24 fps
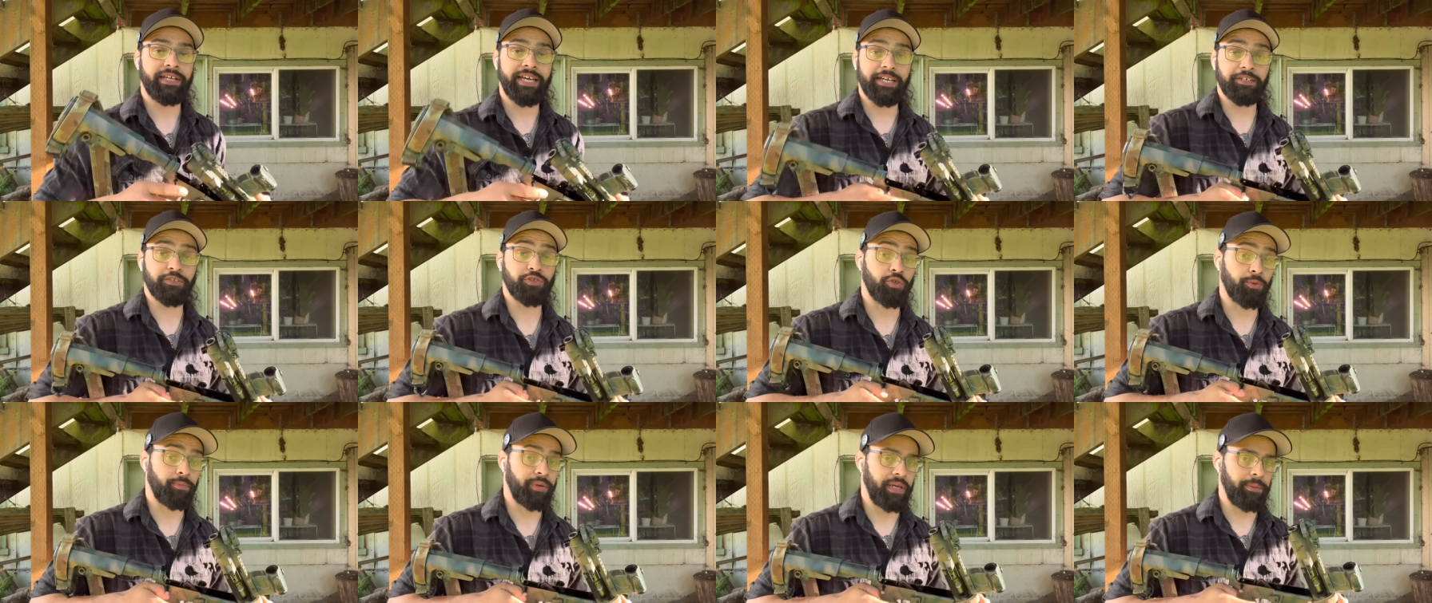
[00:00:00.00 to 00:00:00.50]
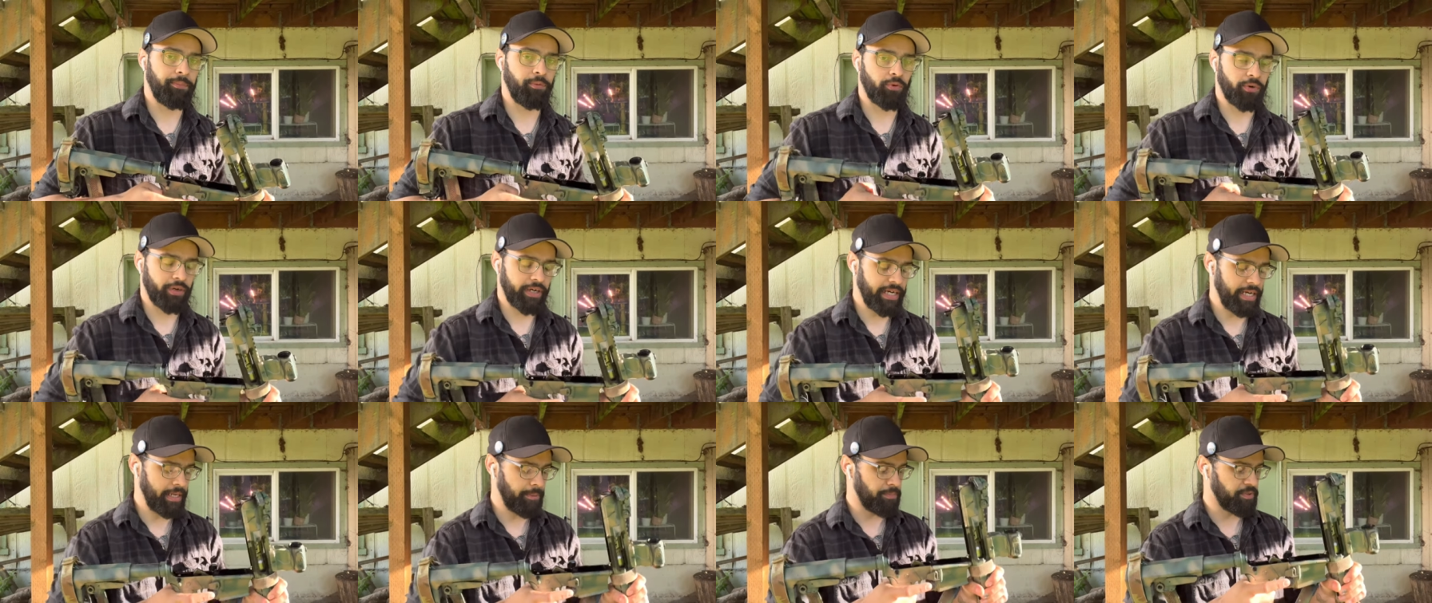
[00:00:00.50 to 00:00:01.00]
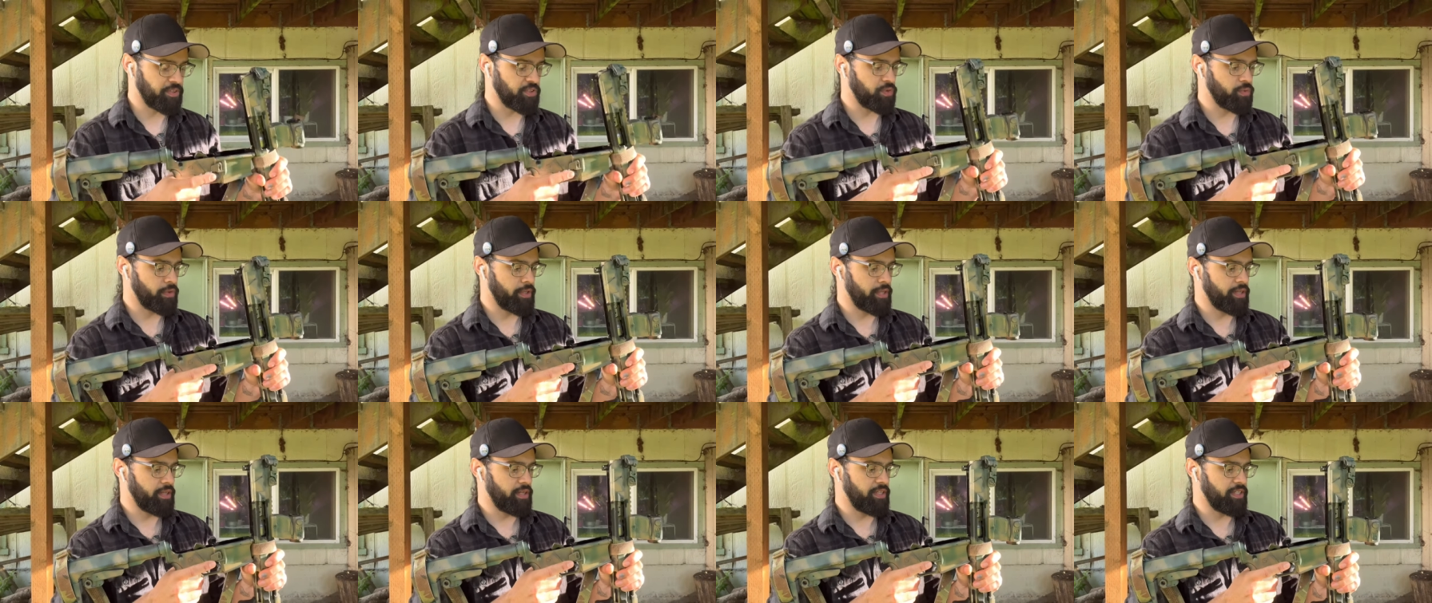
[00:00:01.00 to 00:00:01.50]
extra paperwork happens
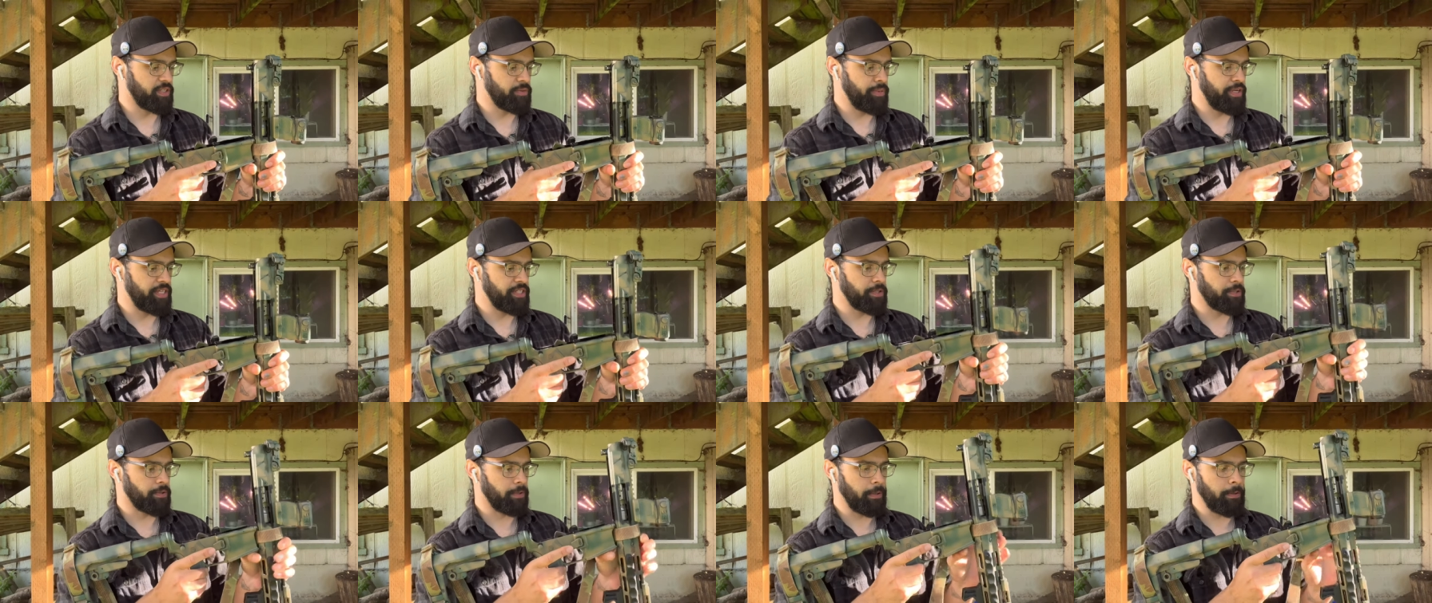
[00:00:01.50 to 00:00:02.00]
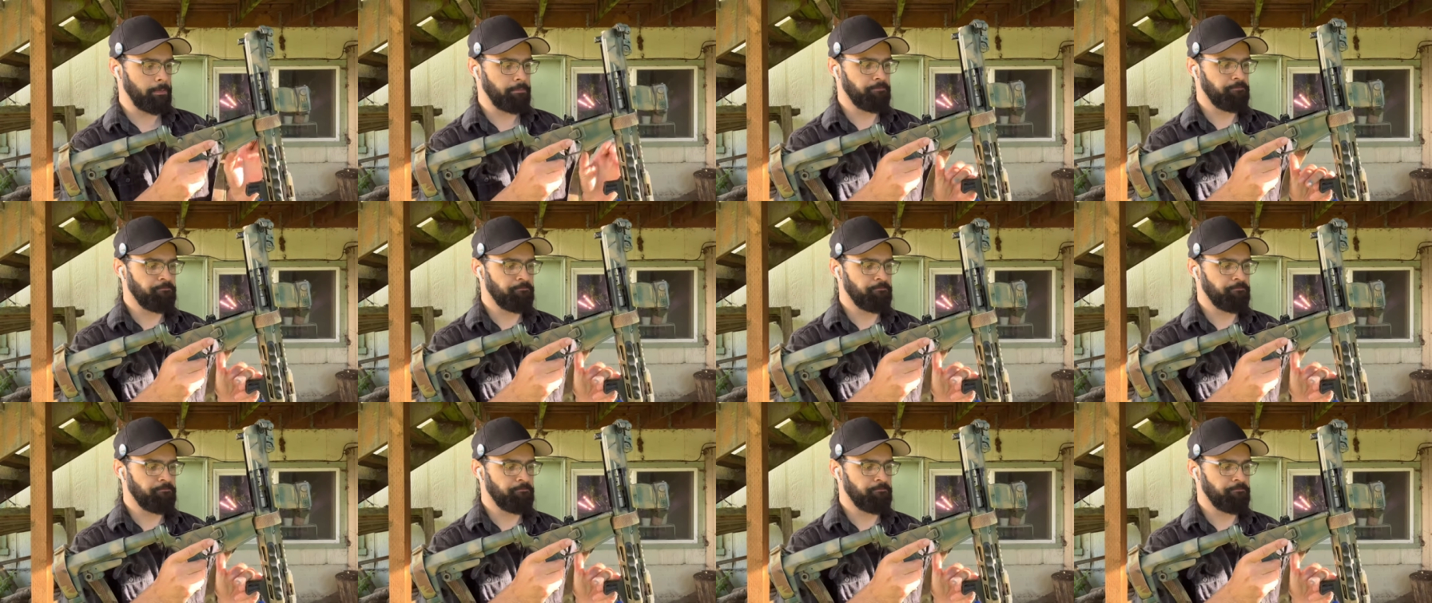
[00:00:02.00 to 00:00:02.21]
with this pistol.